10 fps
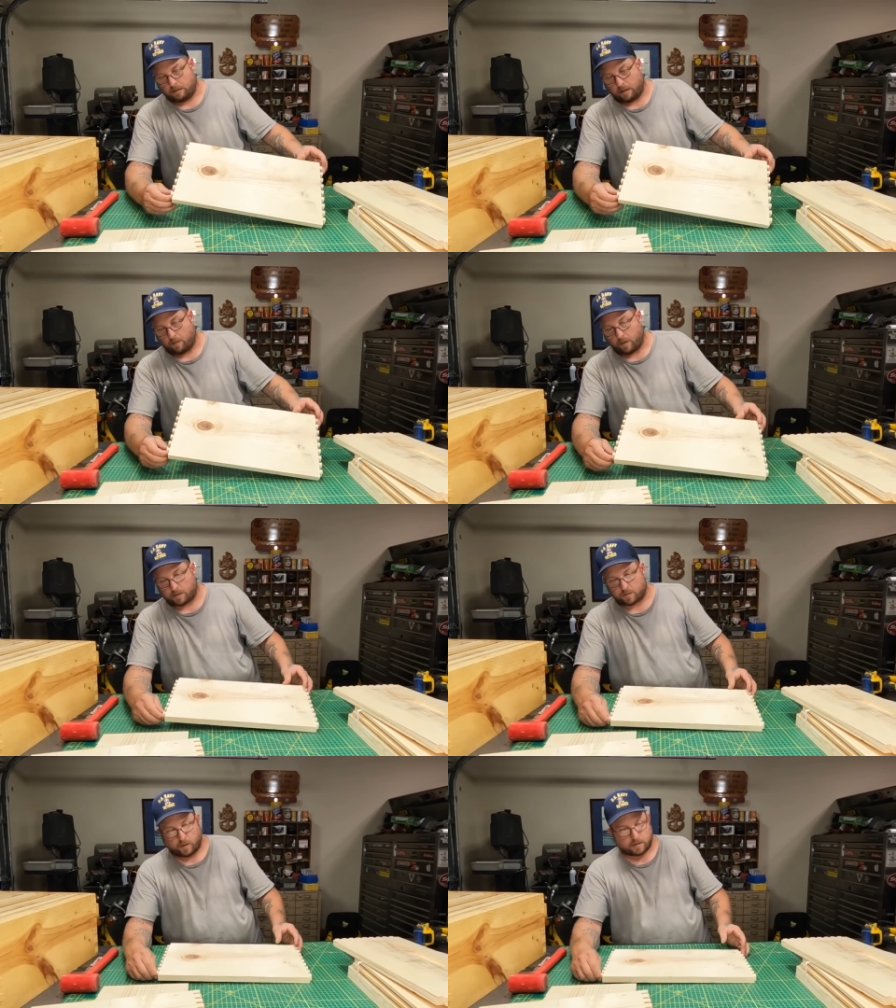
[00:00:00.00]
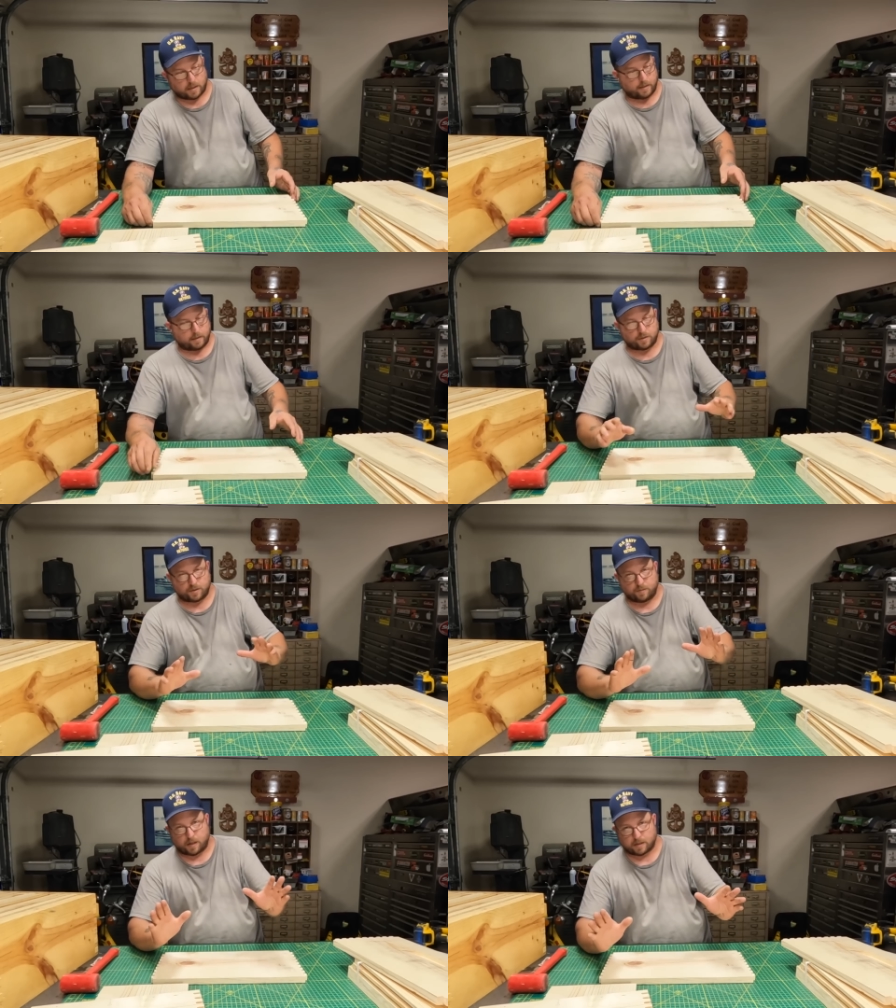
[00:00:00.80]
now once I get these
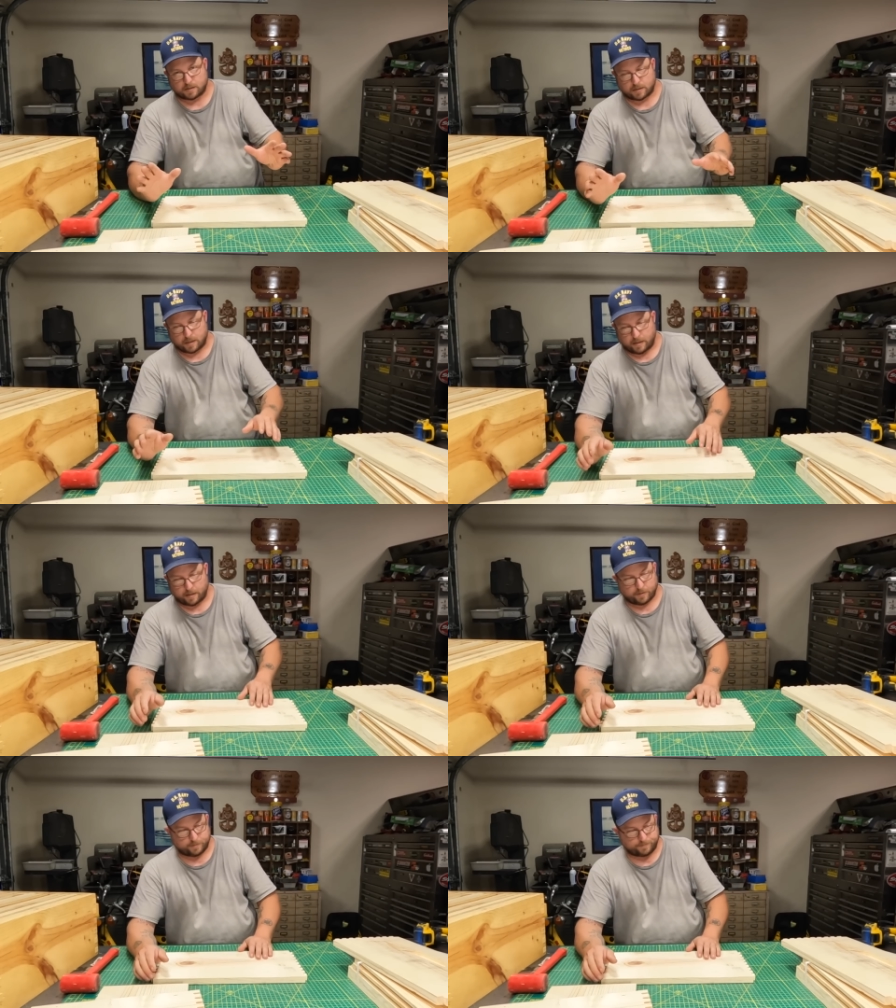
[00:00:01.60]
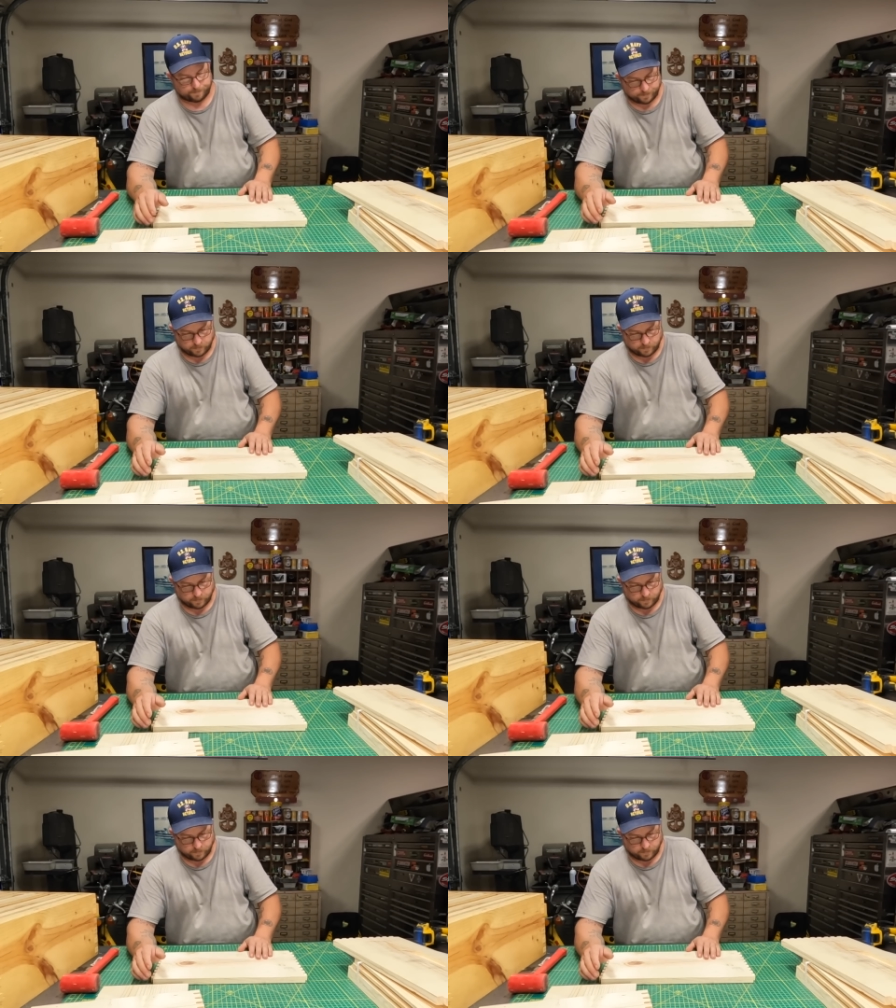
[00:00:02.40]
two boxes together,